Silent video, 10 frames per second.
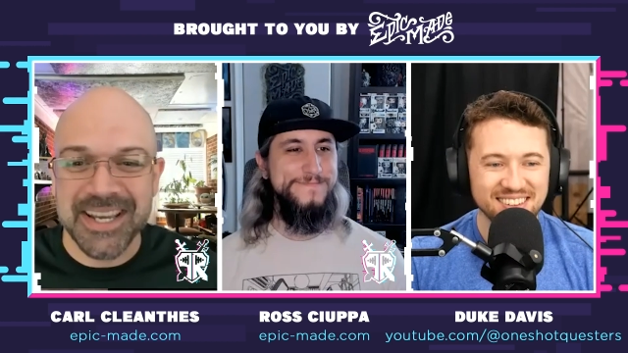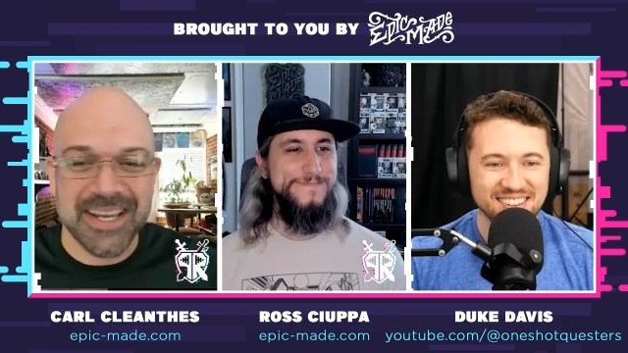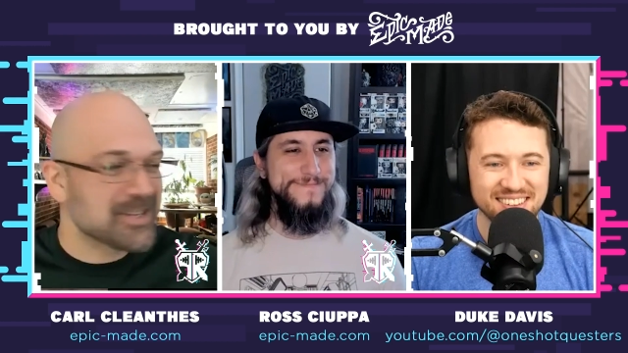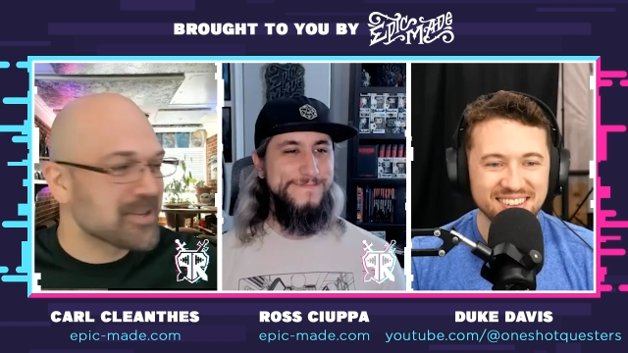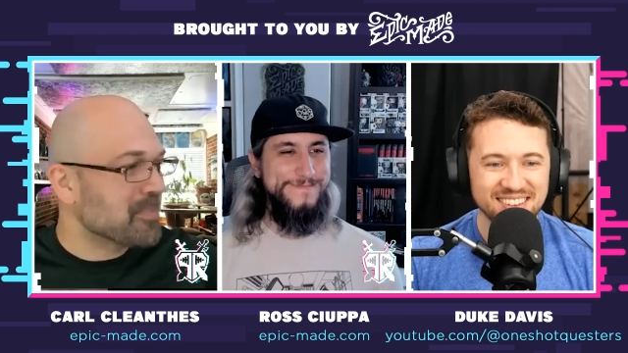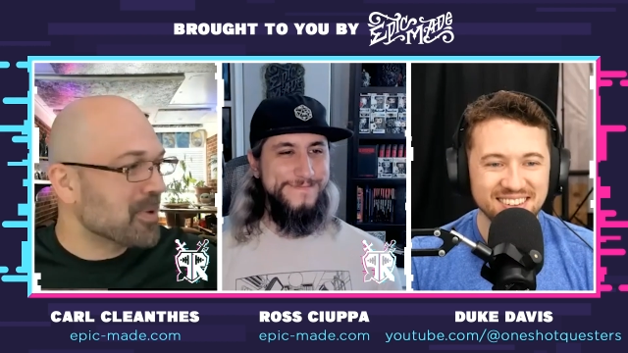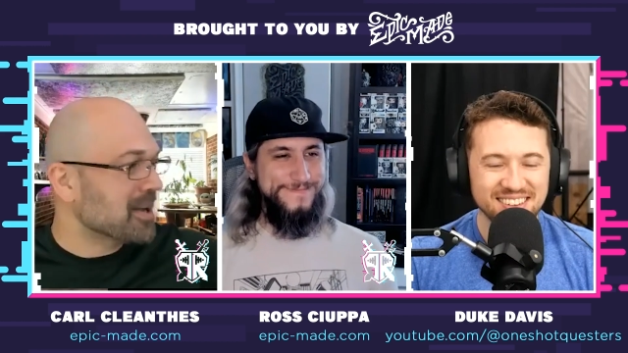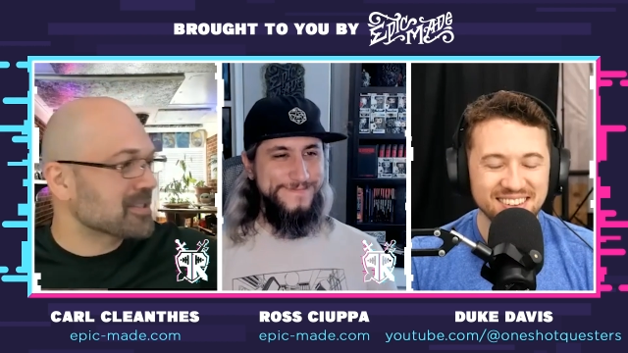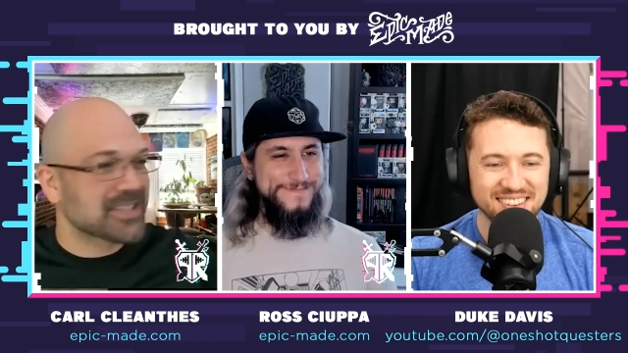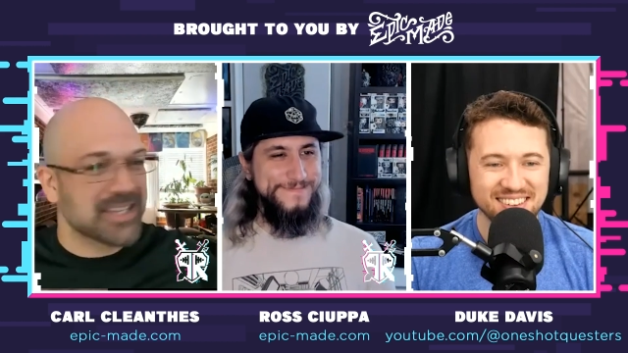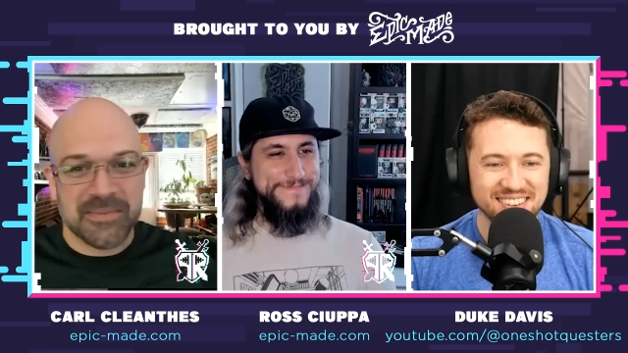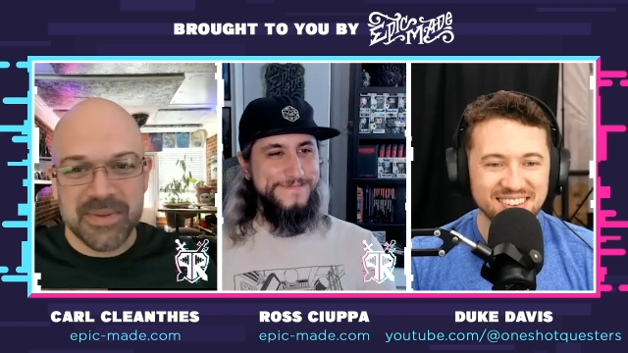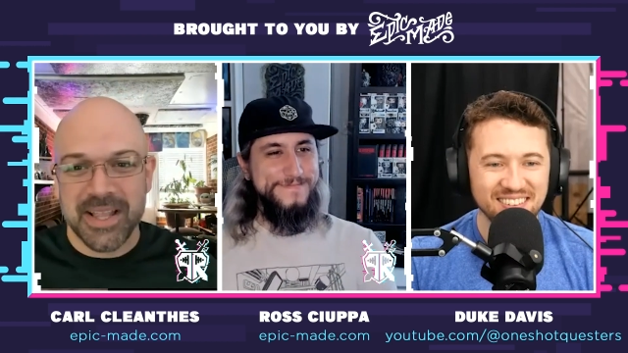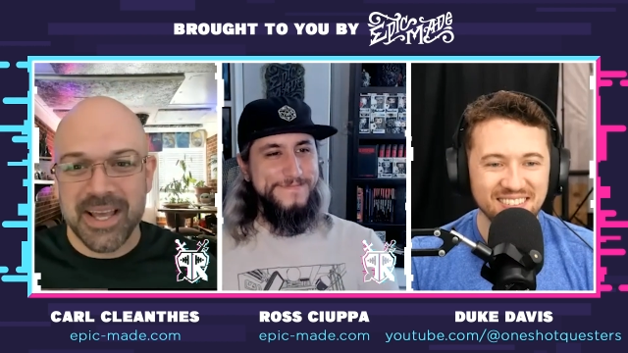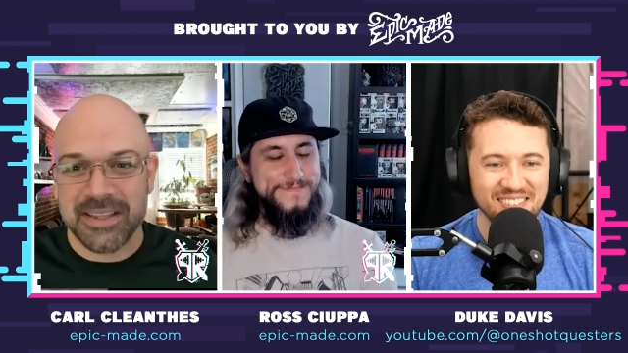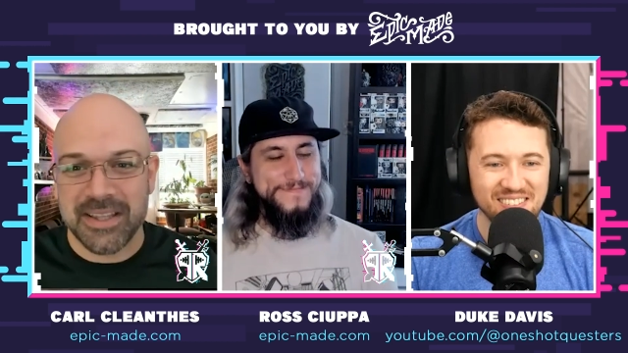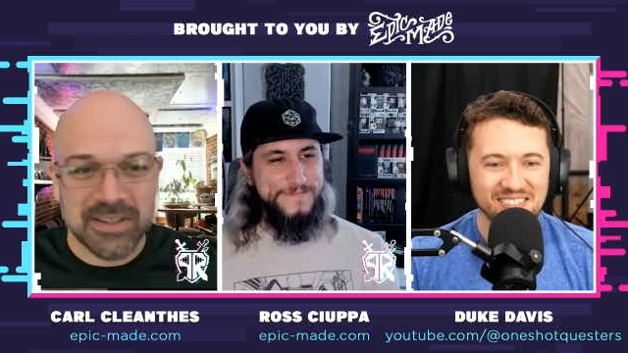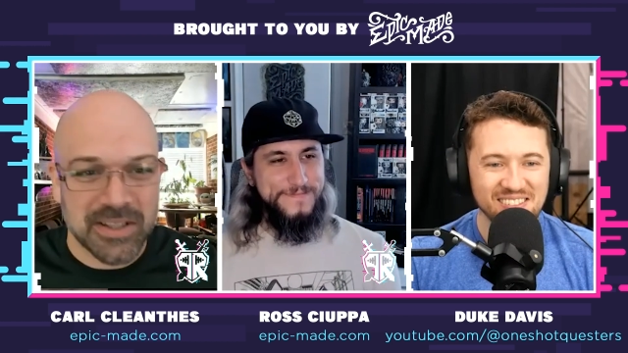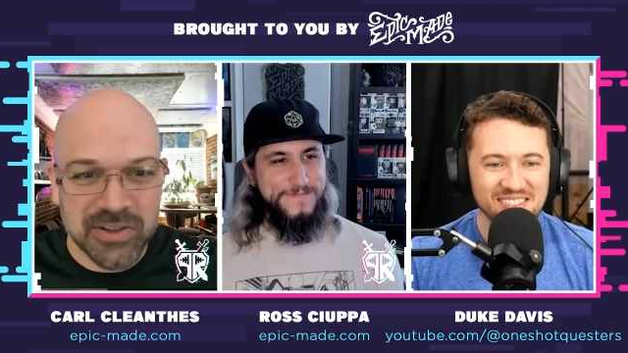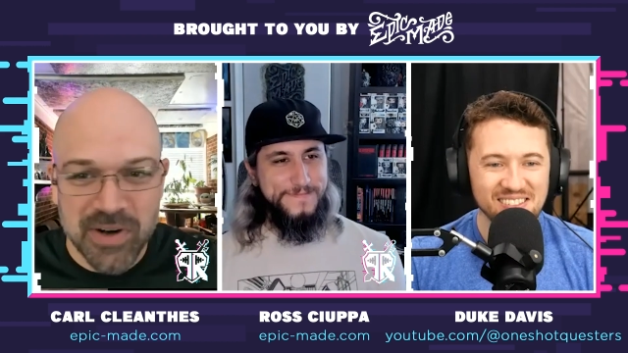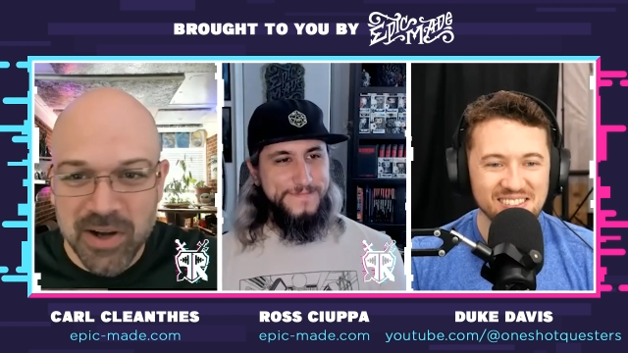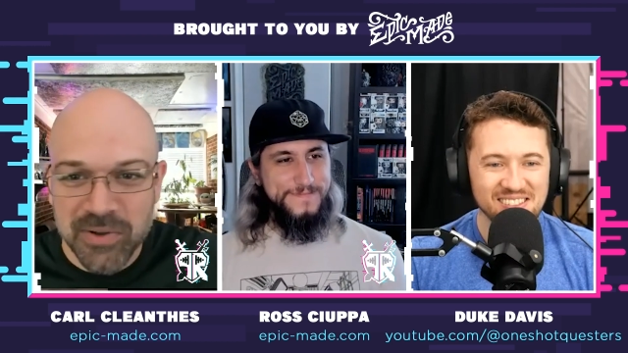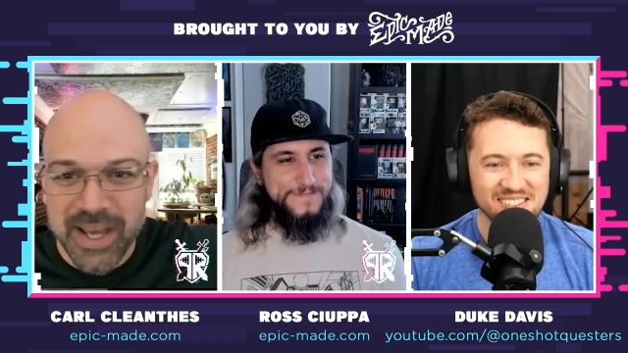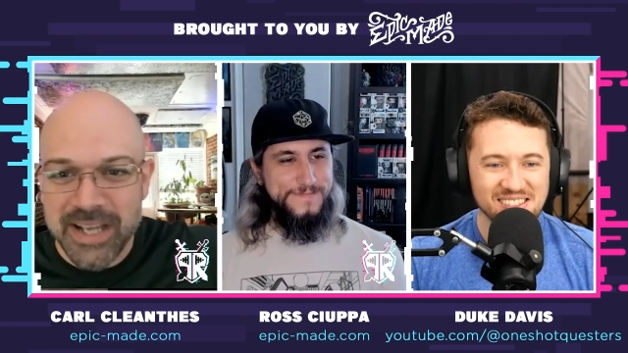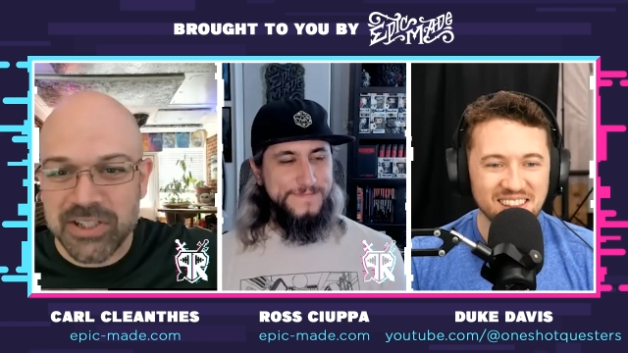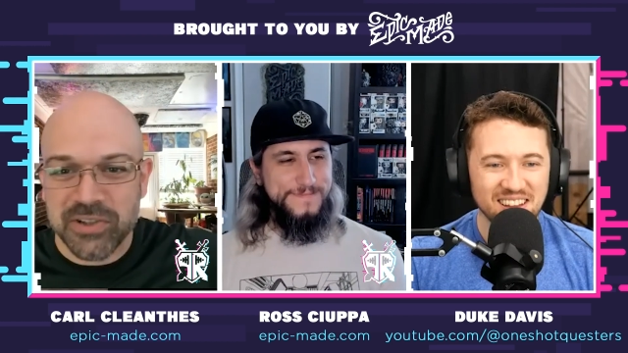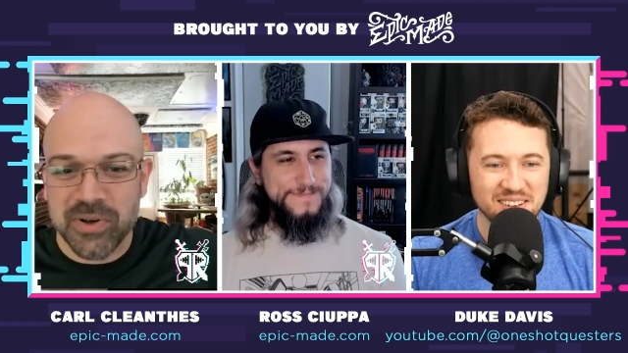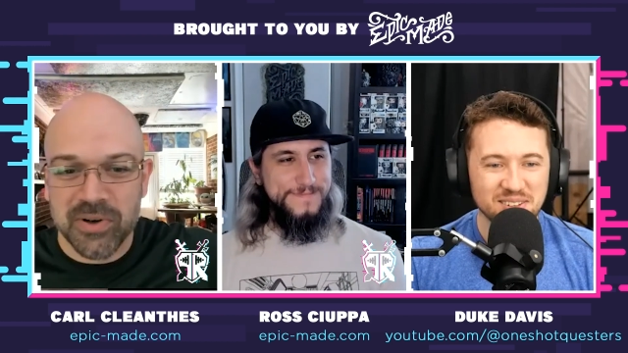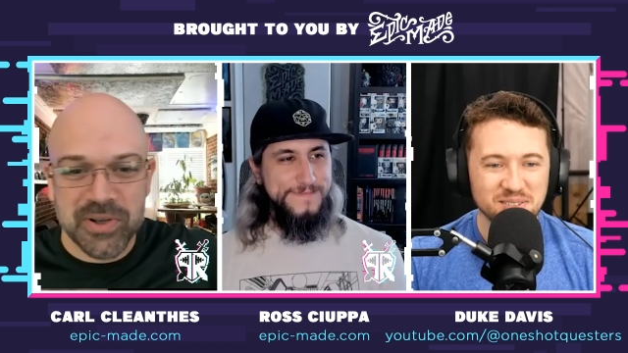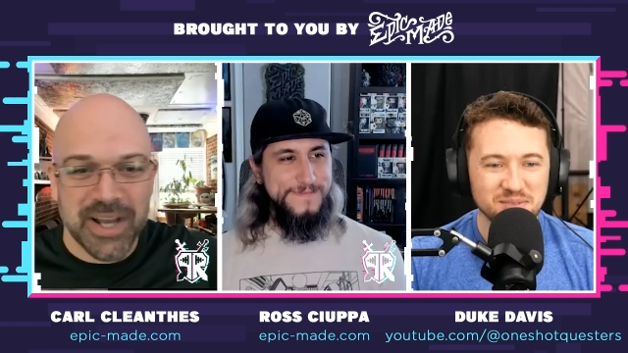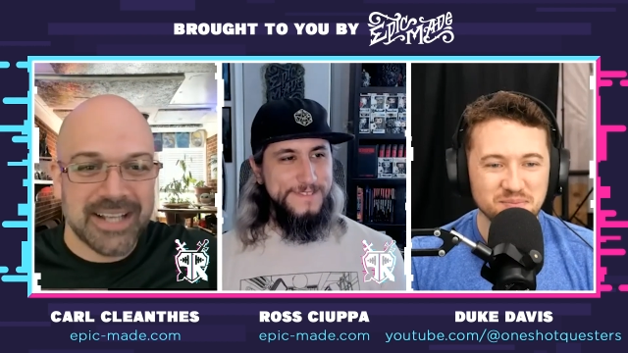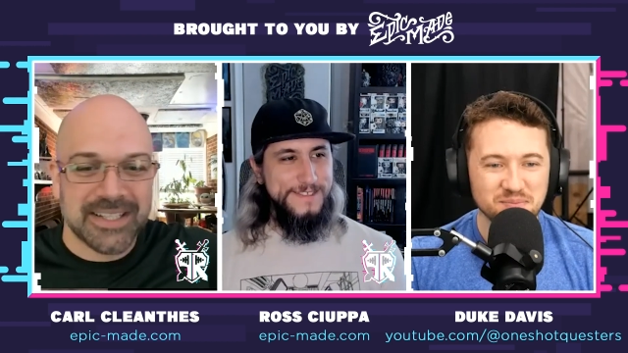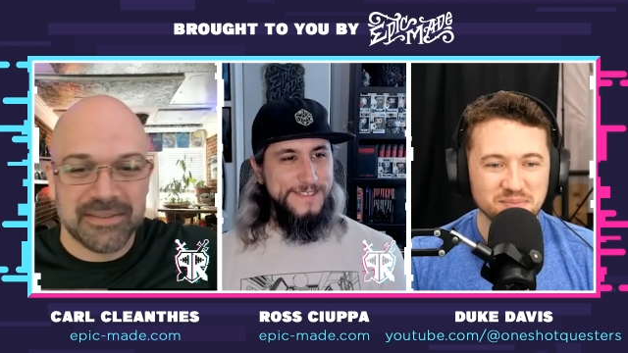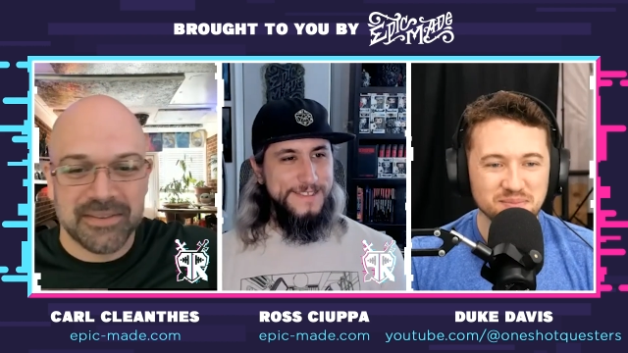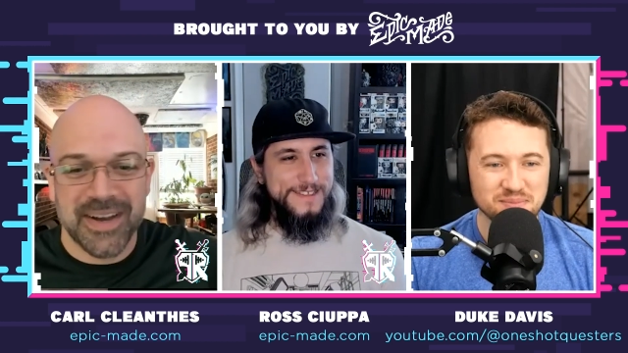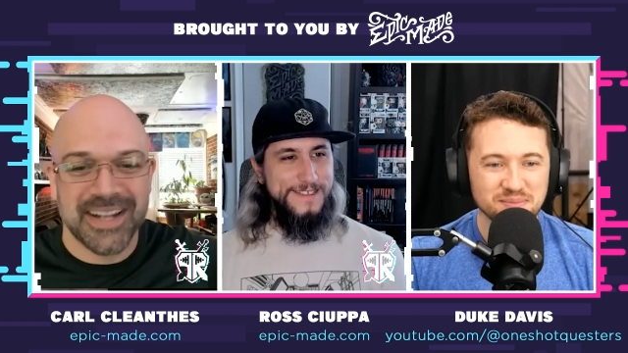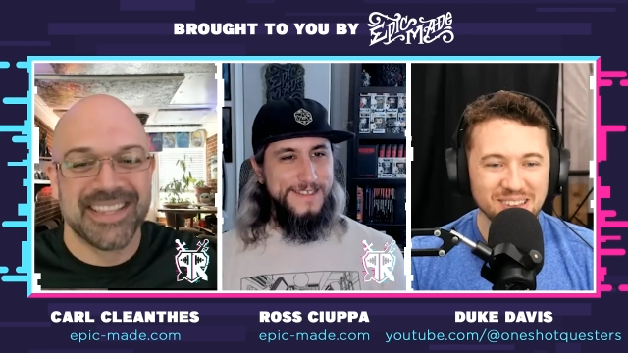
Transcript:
Speaker 1: and your boss is gonna be like the, the troglodyte troll you guys have to fight